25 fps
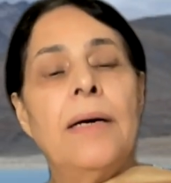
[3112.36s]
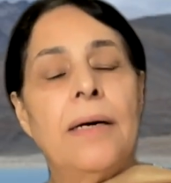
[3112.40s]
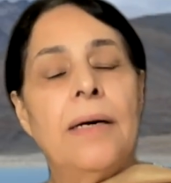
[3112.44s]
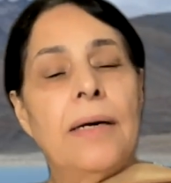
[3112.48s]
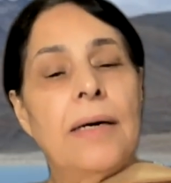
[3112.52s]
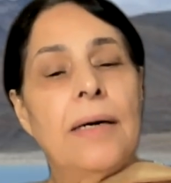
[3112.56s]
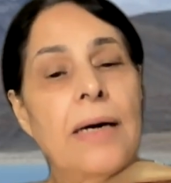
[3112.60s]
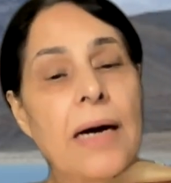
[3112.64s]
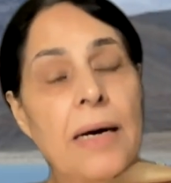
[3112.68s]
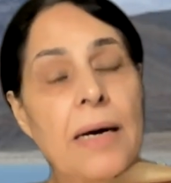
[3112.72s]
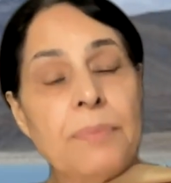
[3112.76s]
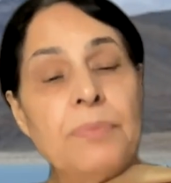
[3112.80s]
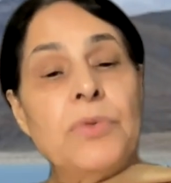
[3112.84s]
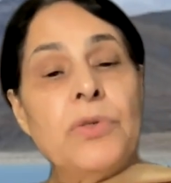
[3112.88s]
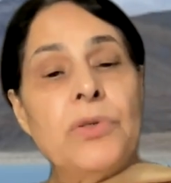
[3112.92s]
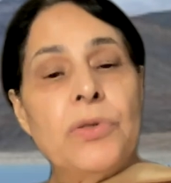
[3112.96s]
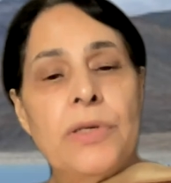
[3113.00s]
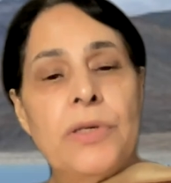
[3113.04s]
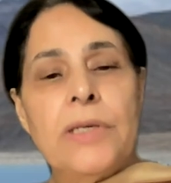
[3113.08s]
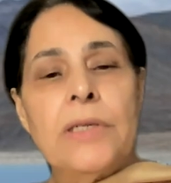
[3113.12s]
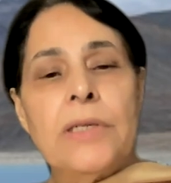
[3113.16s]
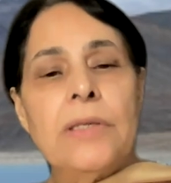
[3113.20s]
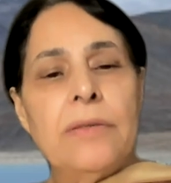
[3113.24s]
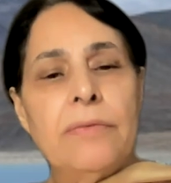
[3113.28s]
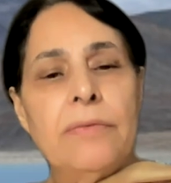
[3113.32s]
uh, up to
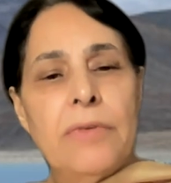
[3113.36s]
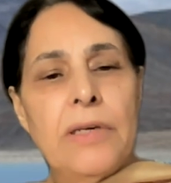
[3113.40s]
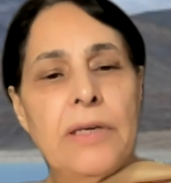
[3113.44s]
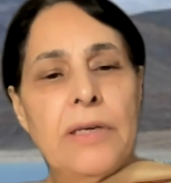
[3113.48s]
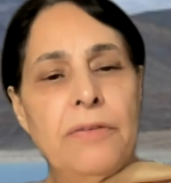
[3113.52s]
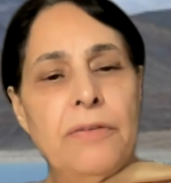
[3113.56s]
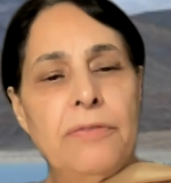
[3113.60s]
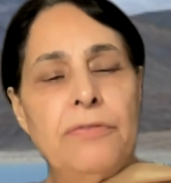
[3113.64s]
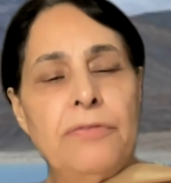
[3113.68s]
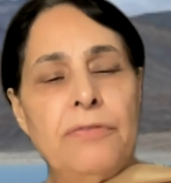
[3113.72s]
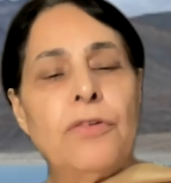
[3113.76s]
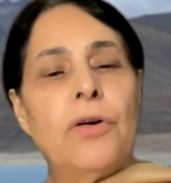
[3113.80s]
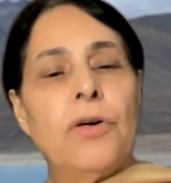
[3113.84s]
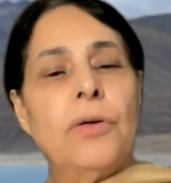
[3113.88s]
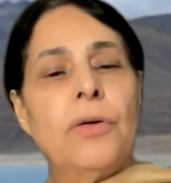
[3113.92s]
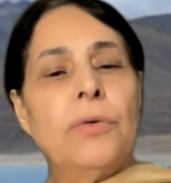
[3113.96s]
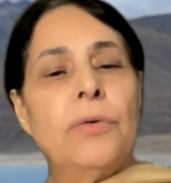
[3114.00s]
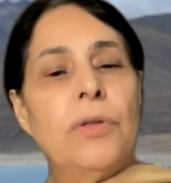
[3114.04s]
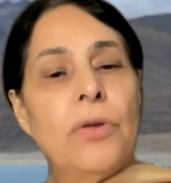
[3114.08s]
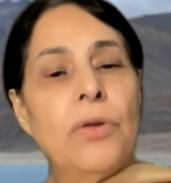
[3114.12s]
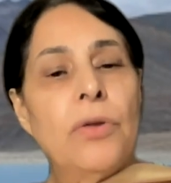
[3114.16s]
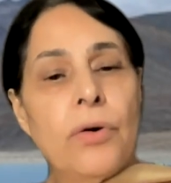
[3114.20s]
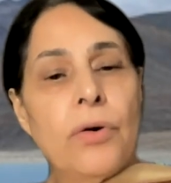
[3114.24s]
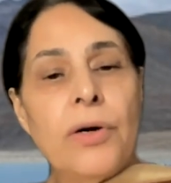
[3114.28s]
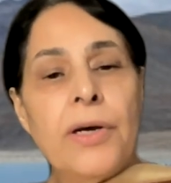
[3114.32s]
it if on
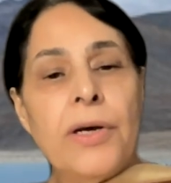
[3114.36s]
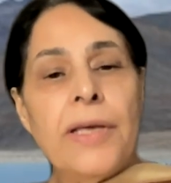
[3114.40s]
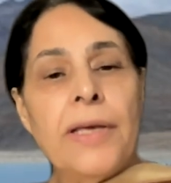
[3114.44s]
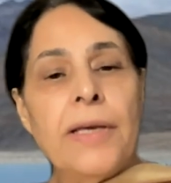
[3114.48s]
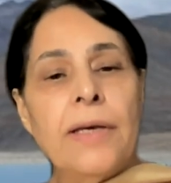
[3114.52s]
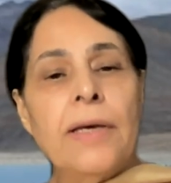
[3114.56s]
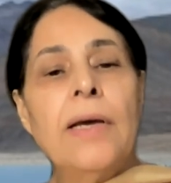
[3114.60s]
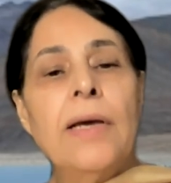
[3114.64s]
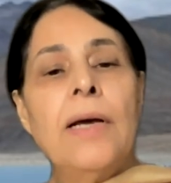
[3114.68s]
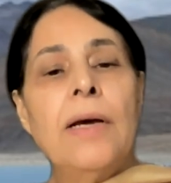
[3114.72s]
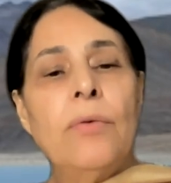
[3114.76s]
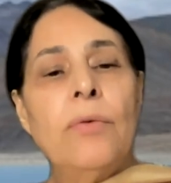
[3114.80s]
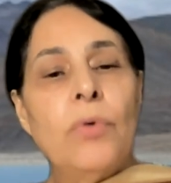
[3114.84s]
thawing